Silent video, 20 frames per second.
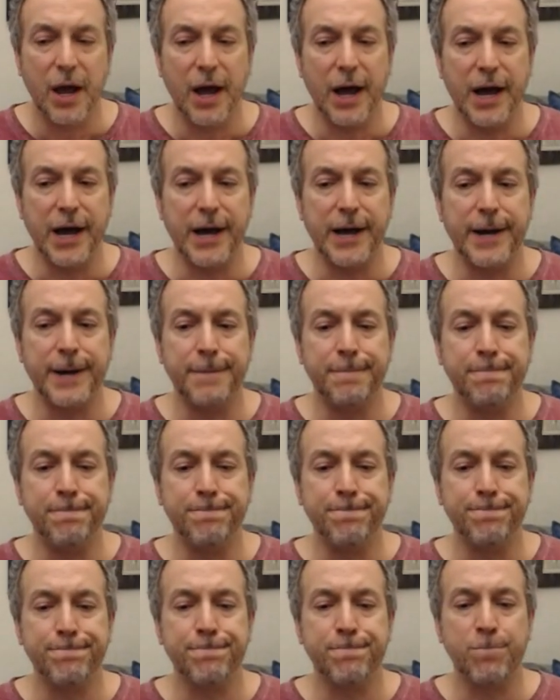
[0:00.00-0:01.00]

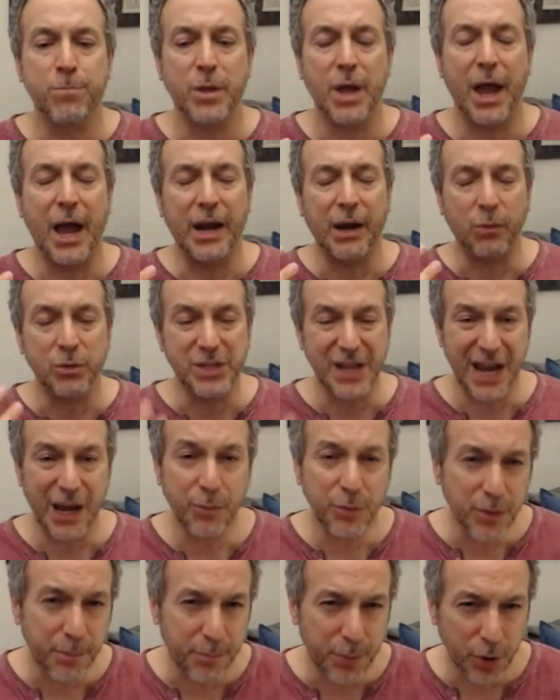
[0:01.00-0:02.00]
Um, and I was
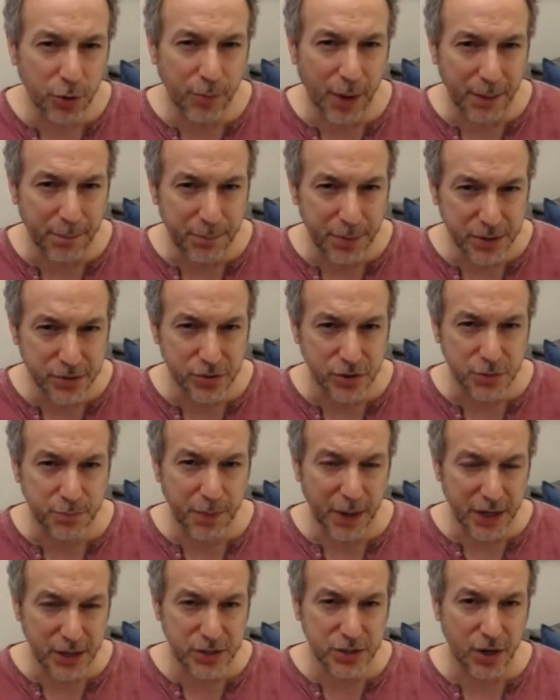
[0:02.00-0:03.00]
able to build my business
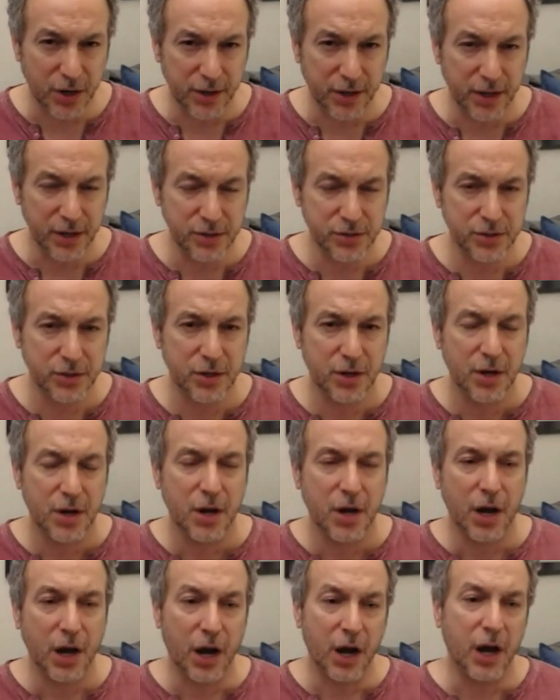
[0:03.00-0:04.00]
based on this.
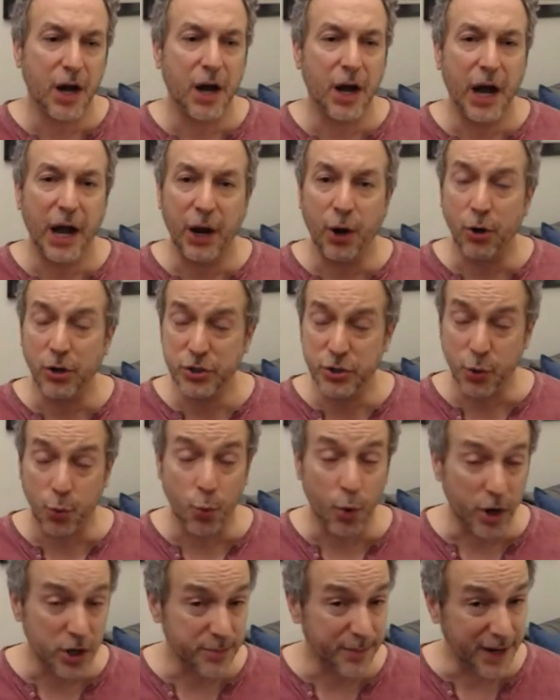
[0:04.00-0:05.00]
Uh, I also
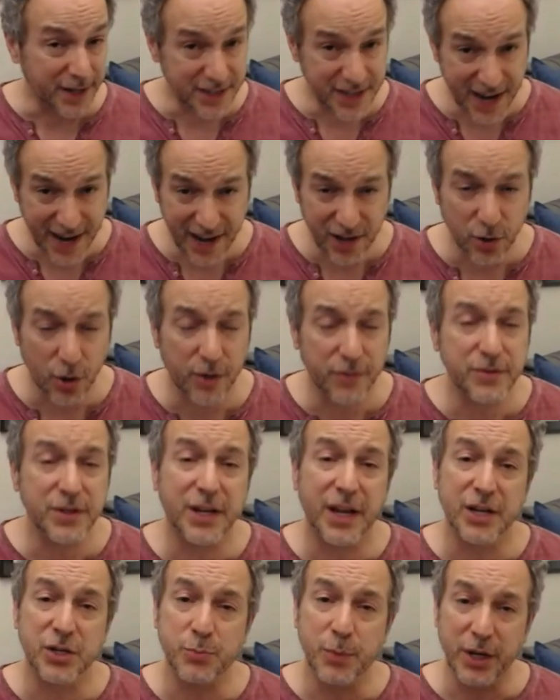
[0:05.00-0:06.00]
worked my tail off to
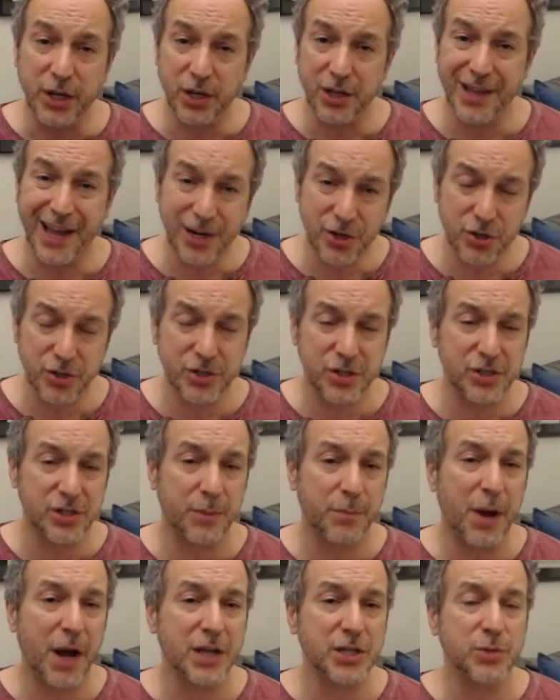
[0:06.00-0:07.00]
get as many collections as I
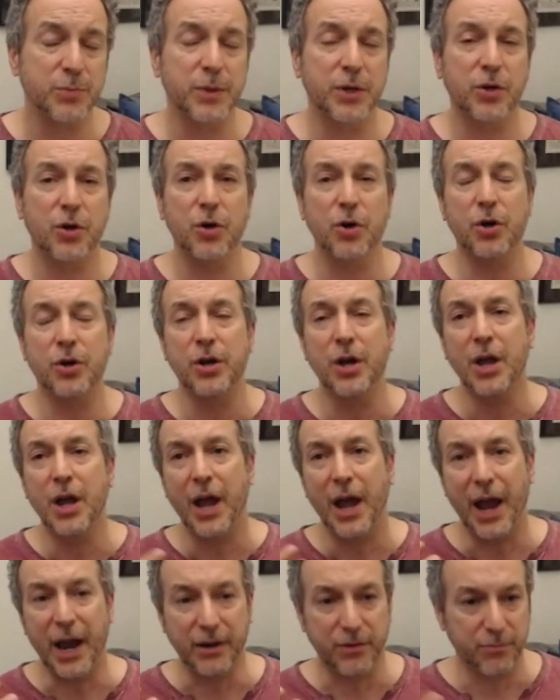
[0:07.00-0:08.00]
possibly could
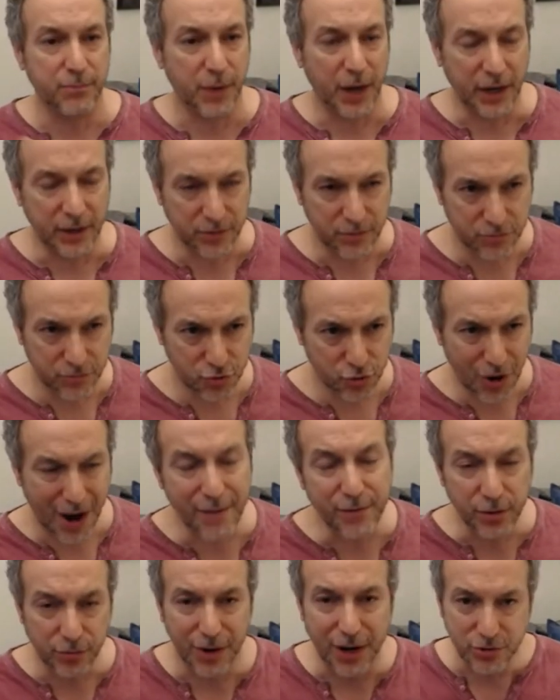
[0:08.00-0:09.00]
and, and
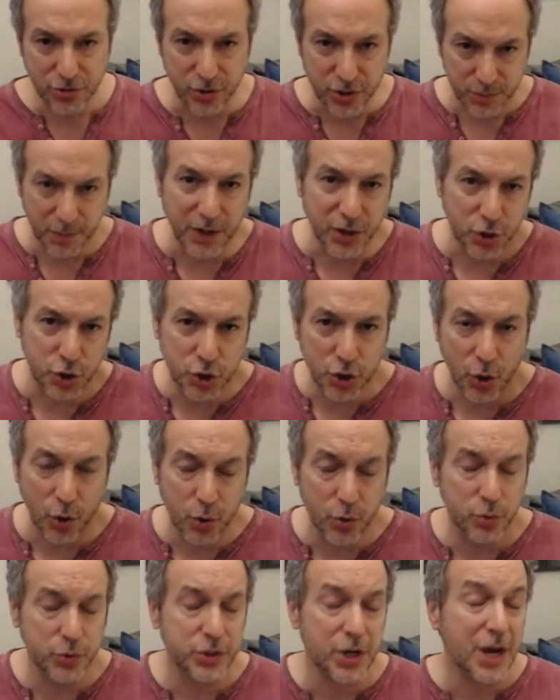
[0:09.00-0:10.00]
travel around to as many
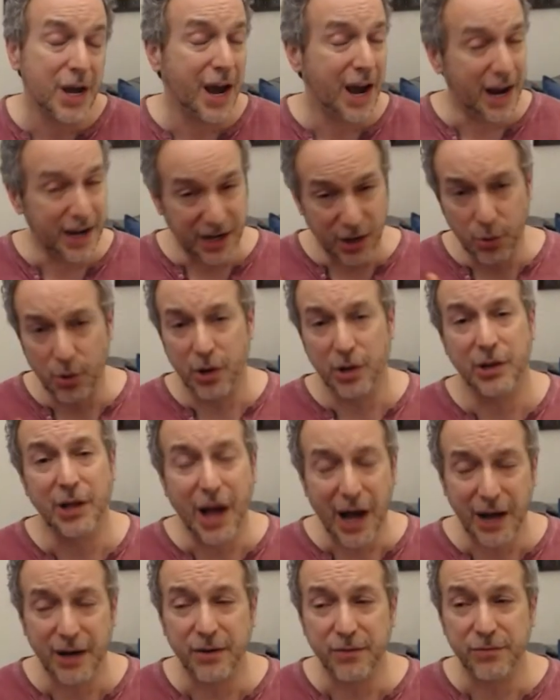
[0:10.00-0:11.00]
shows. And there were a
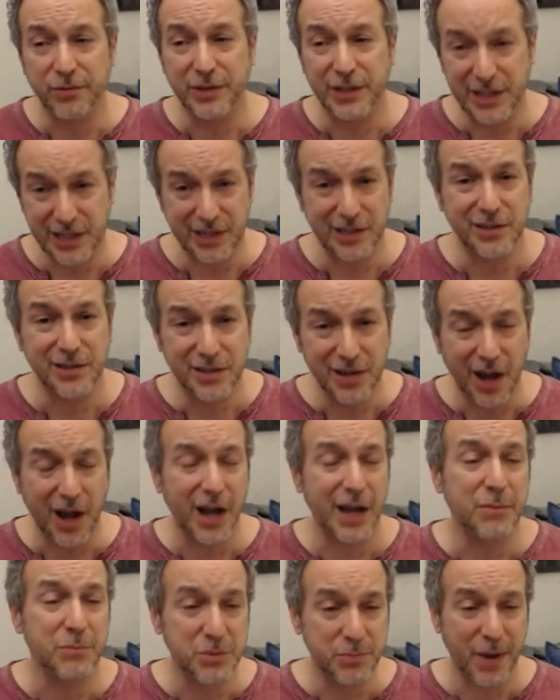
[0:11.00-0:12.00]
lot of lean
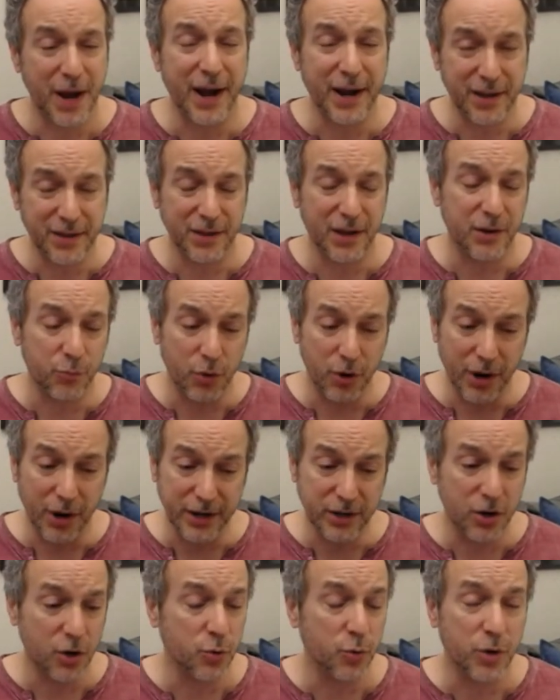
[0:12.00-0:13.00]
times back then where
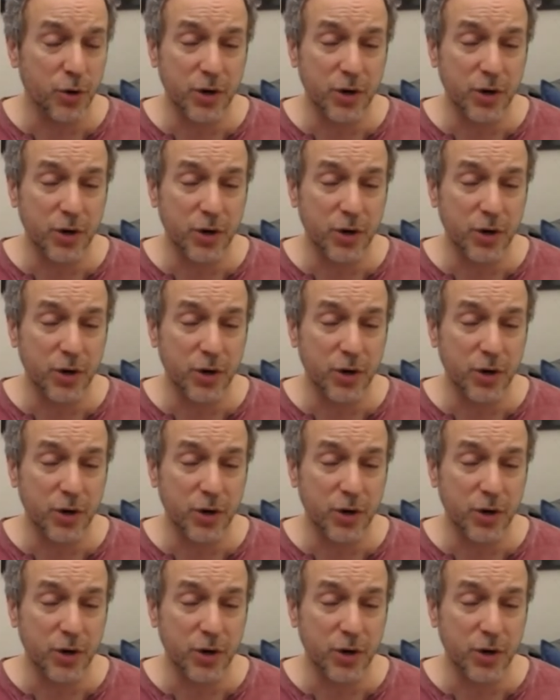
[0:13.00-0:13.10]
I'd go to